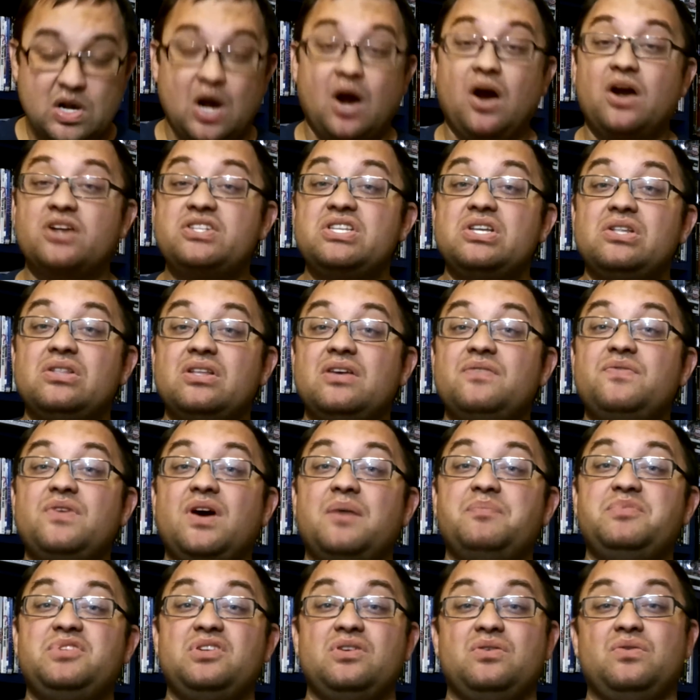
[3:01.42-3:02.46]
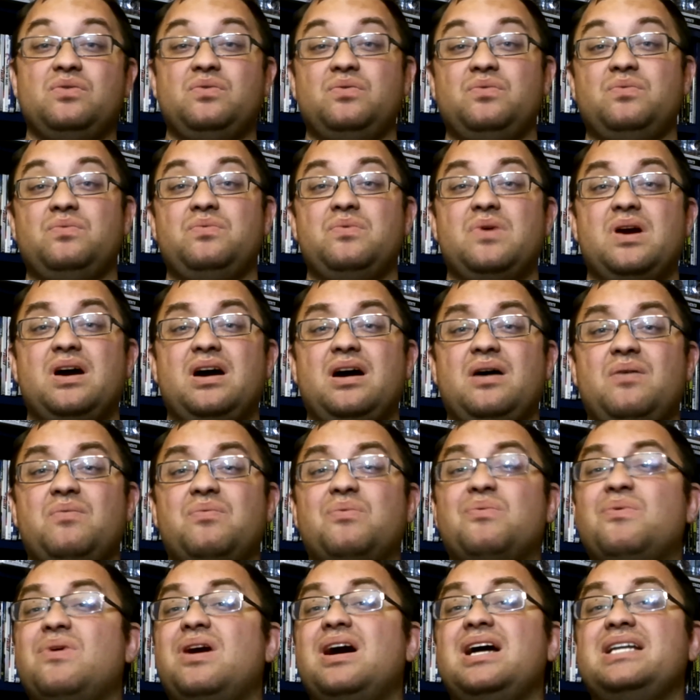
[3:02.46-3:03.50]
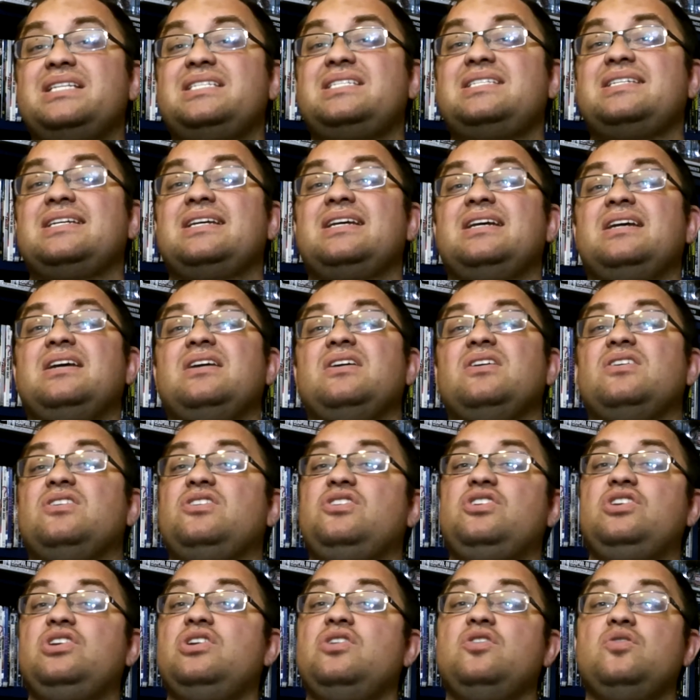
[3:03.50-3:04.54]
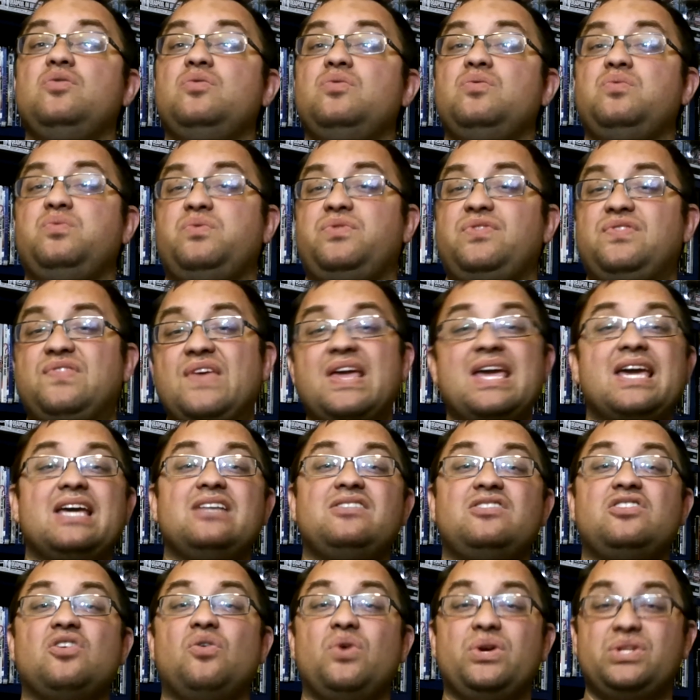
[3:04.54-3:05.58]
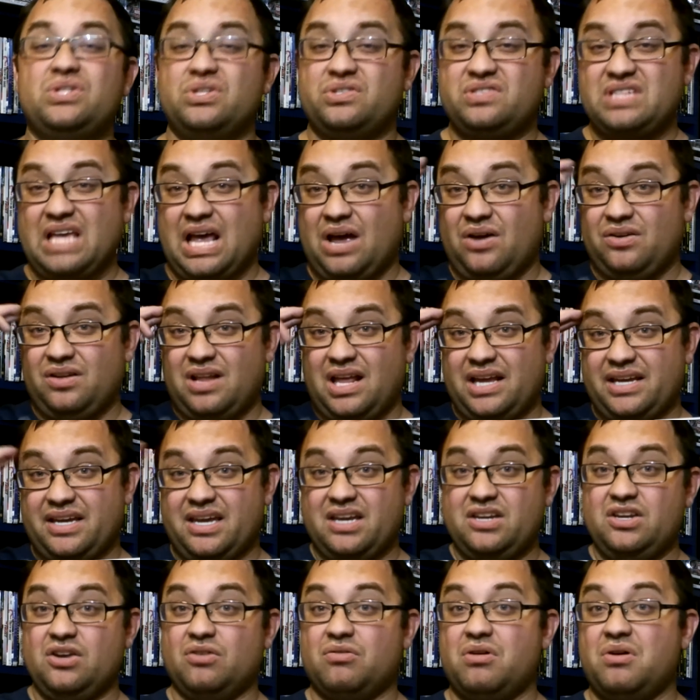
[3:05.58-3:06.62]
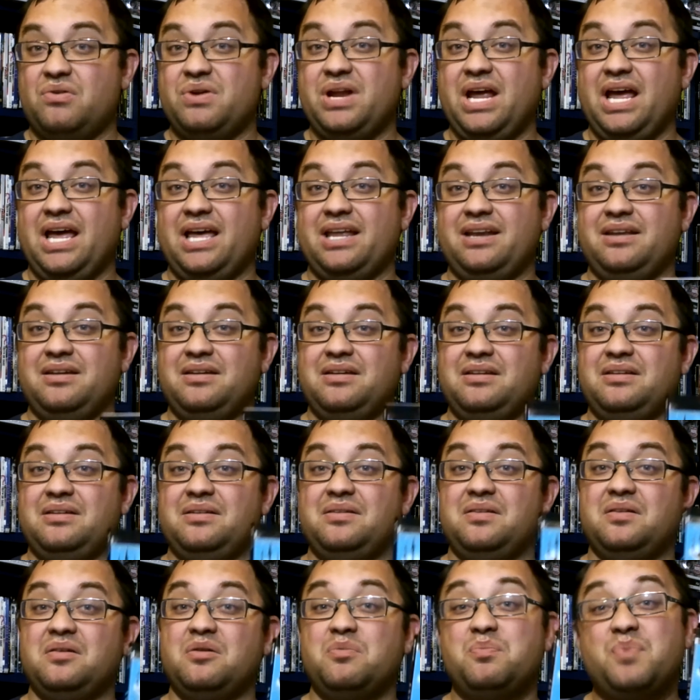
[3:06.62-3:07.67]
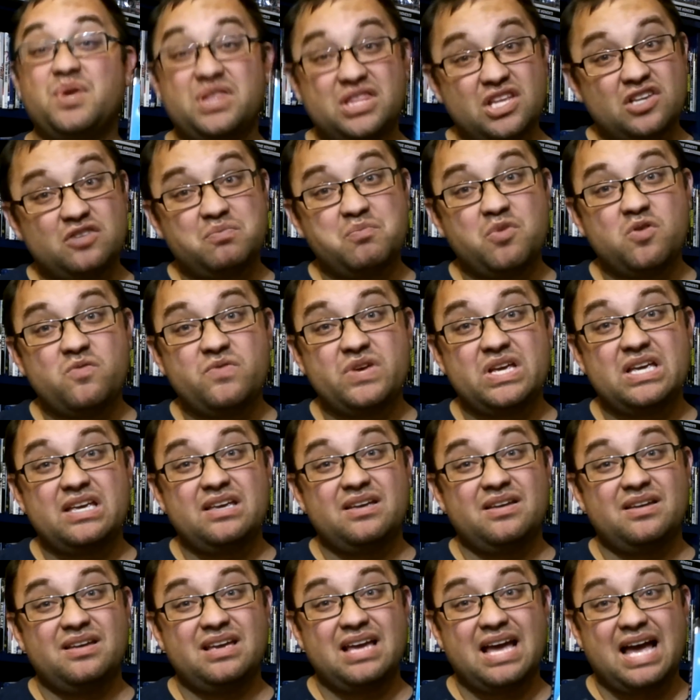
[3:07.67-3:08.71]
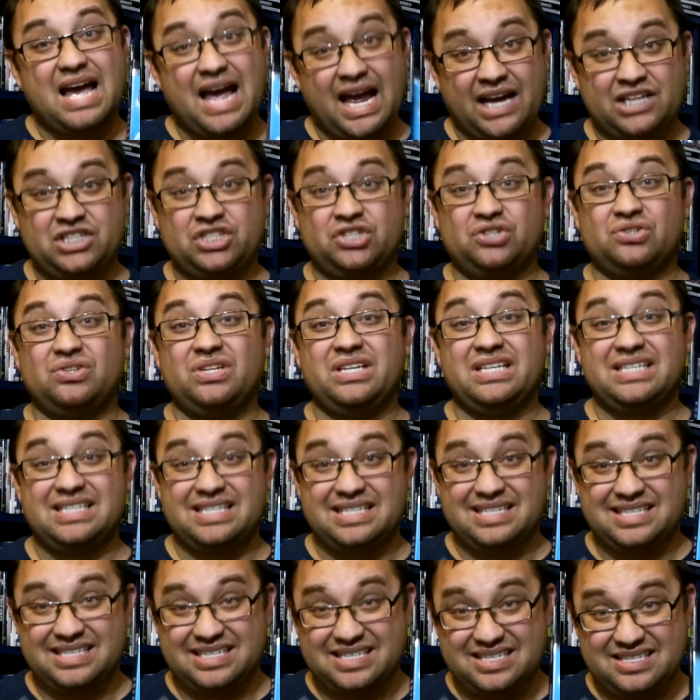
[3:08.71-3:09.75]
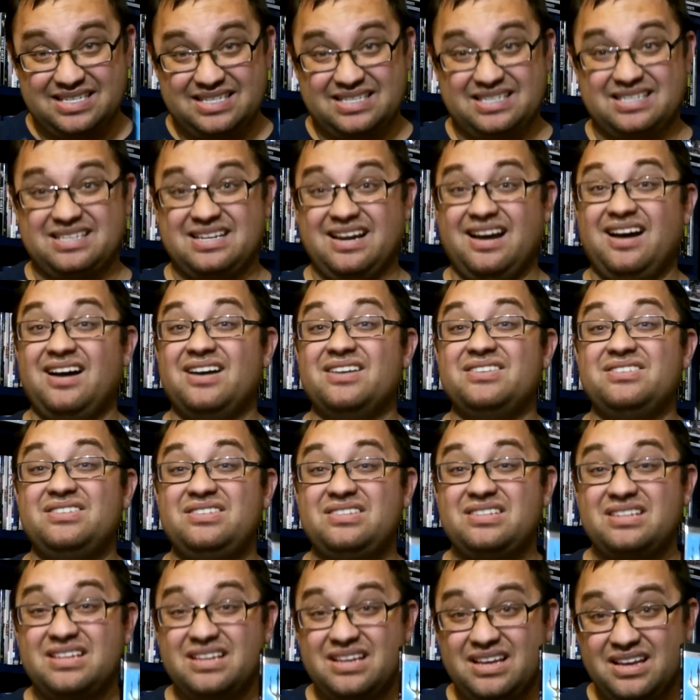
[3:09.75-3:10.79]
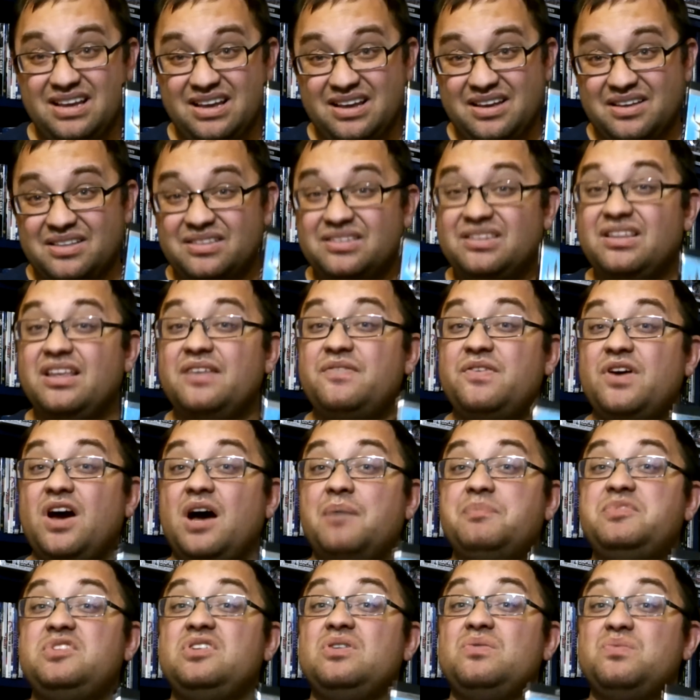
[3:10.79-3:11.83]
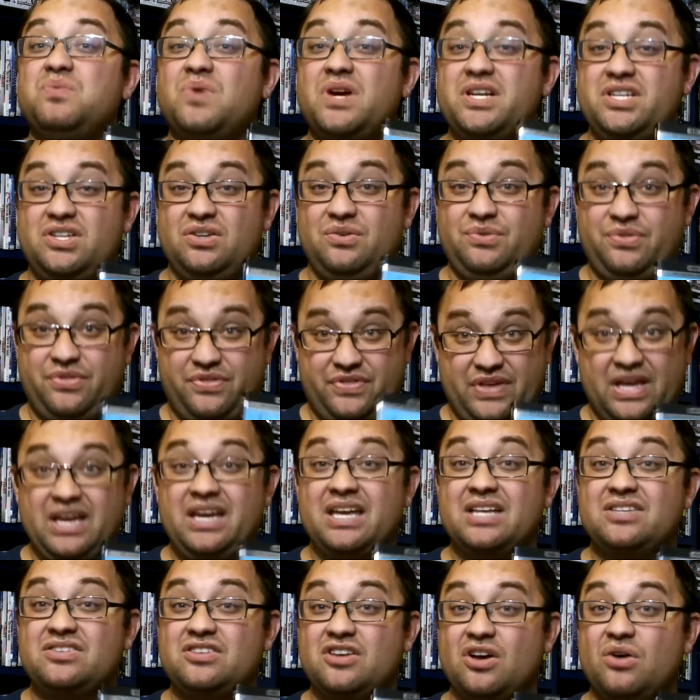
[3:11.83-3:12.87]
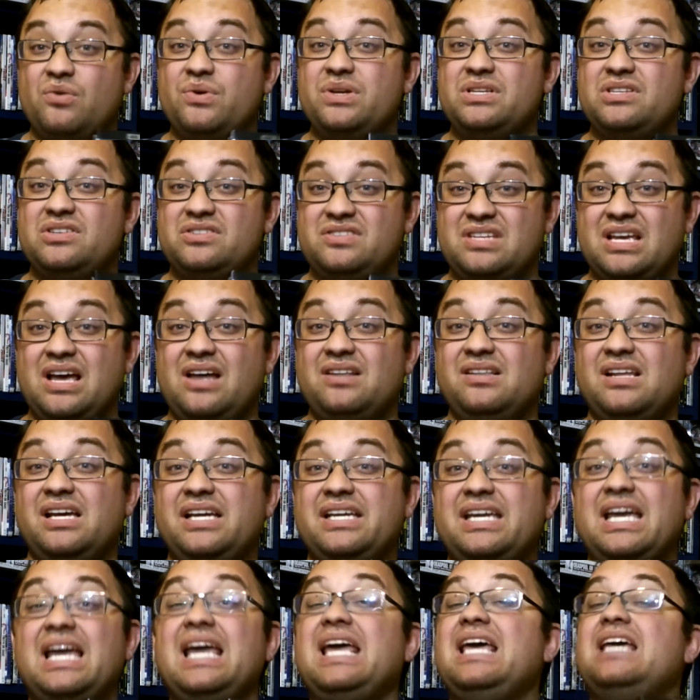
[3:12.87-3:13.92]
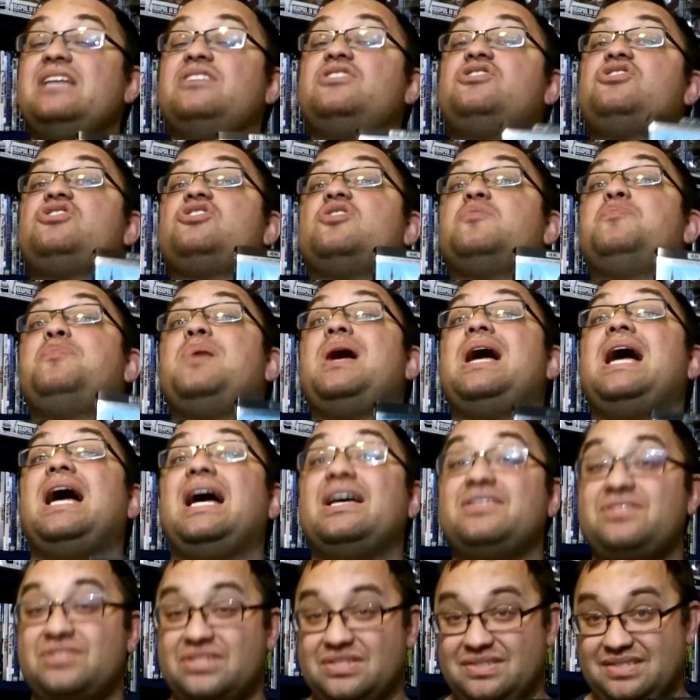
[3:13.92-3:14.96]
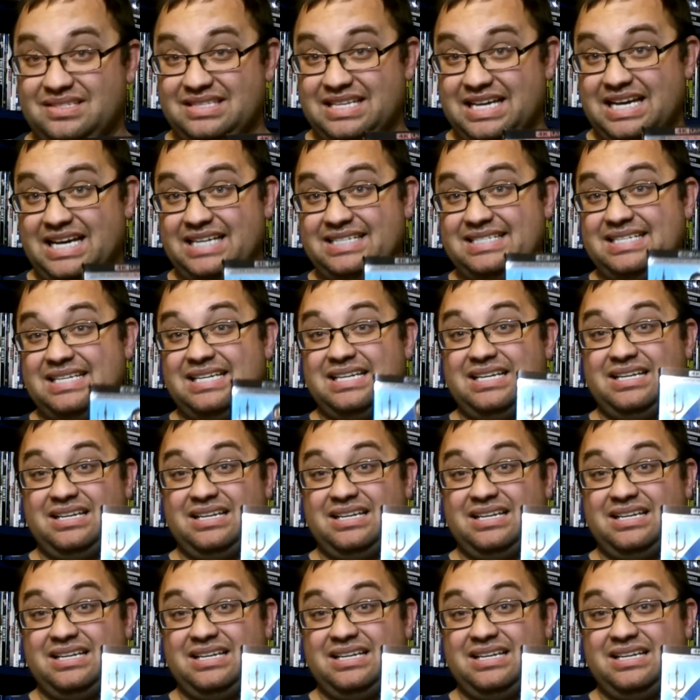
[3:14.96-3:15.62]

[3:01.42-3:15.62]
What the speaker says: hard to live up to what you think it's going to sound like in your own head. But this movie actually does live up to what you think it's going to sound like and surpasses that.